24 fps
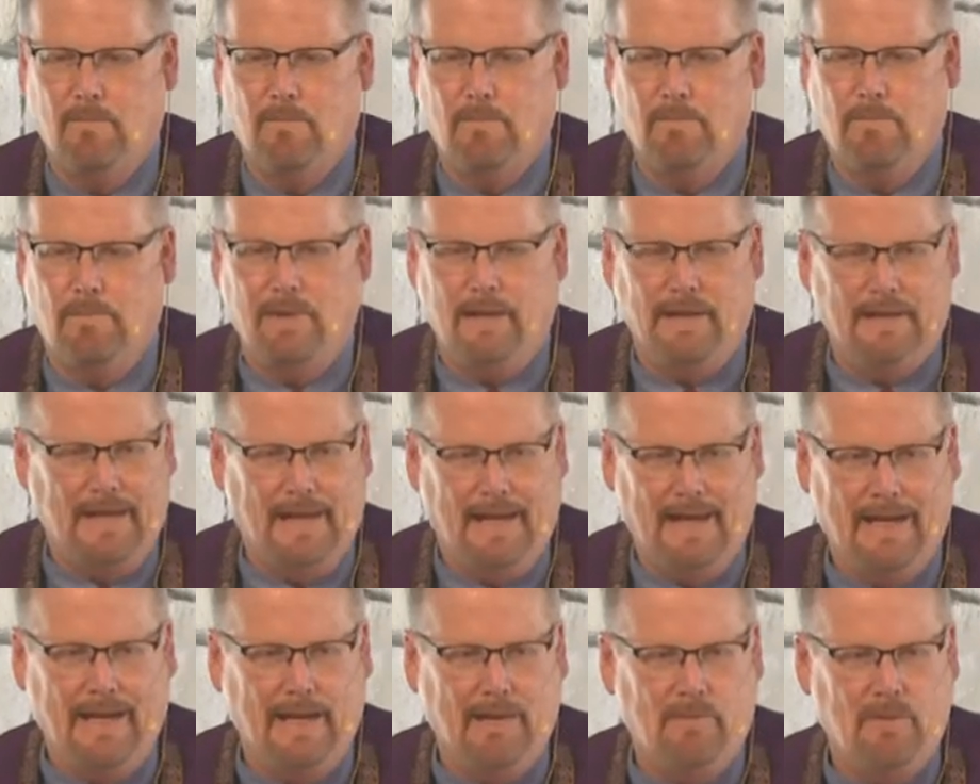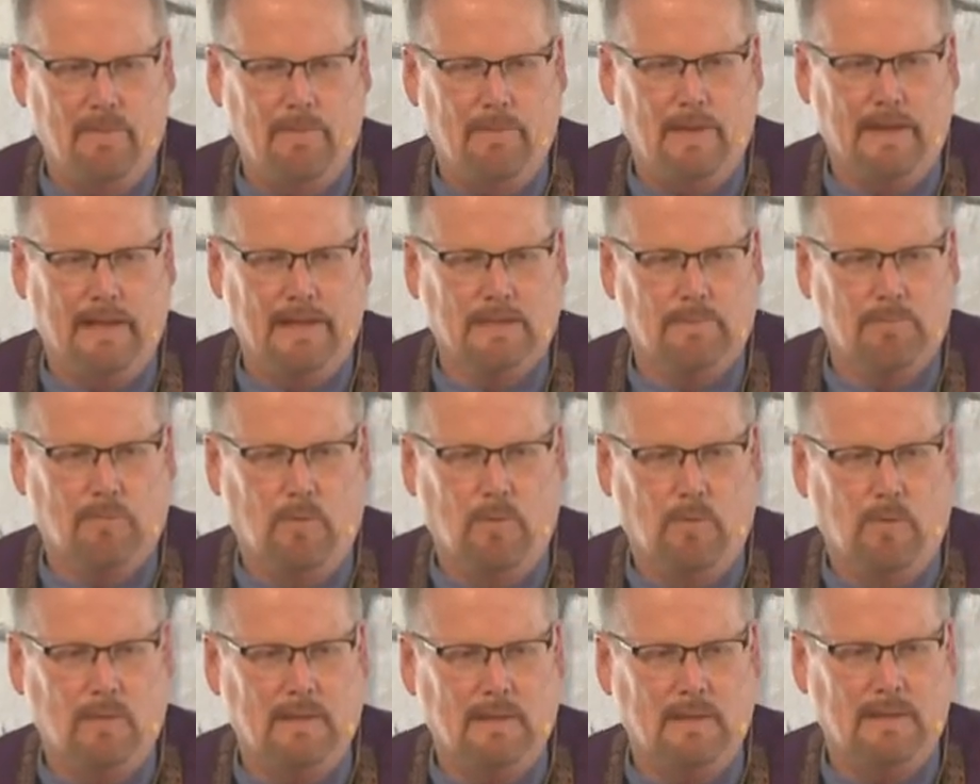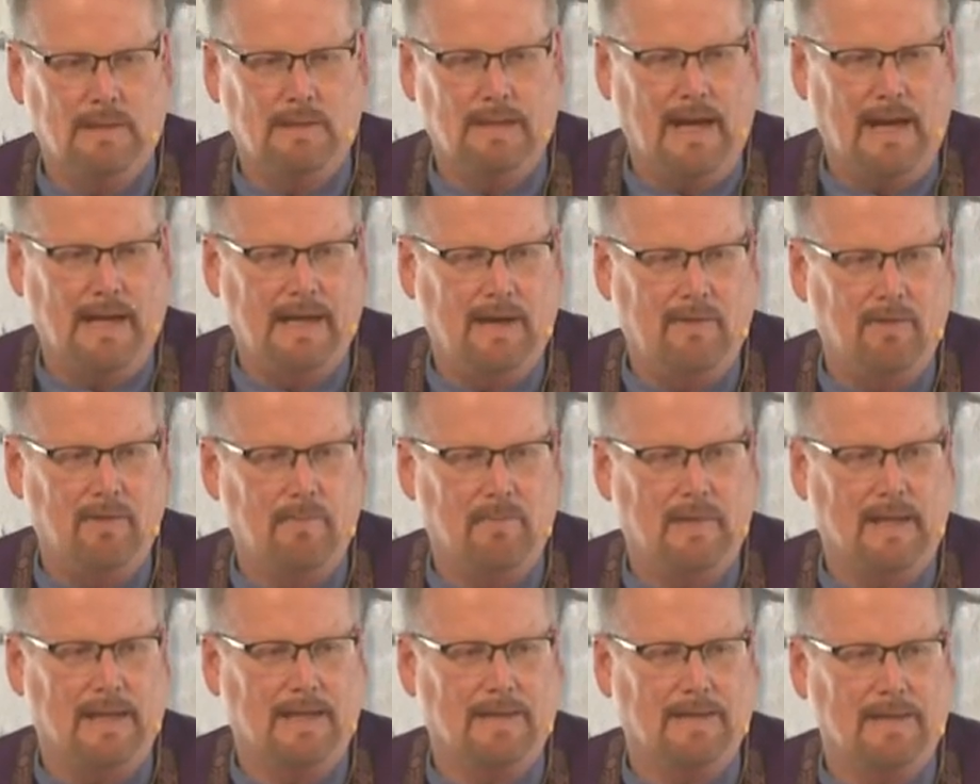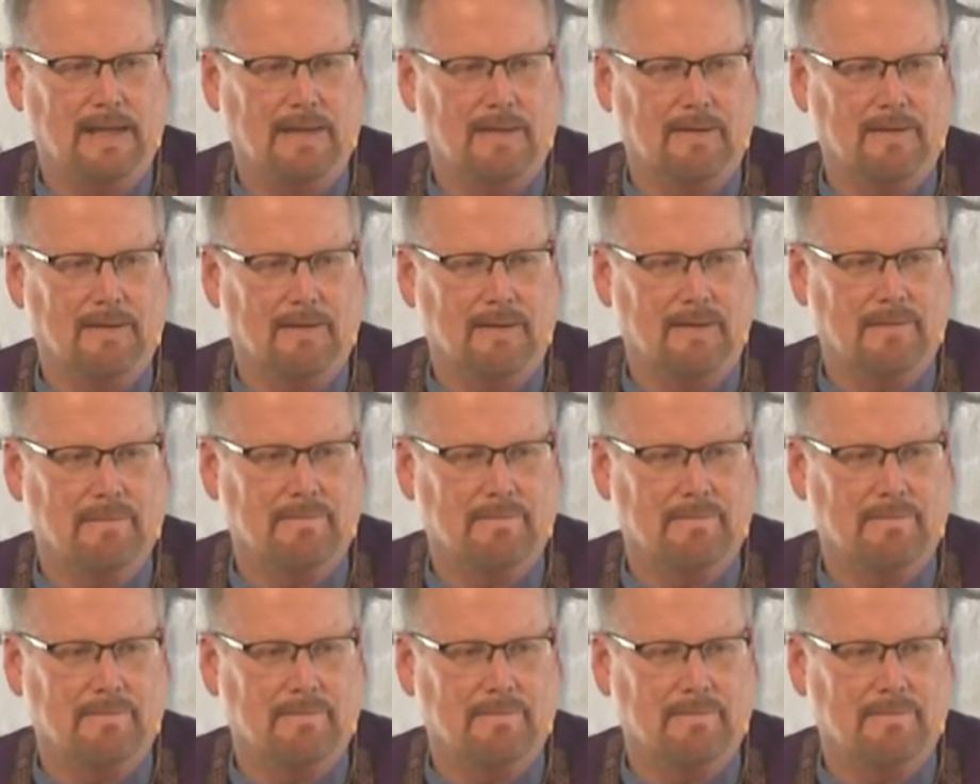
But not everybody's poor, and not everybody's hungry.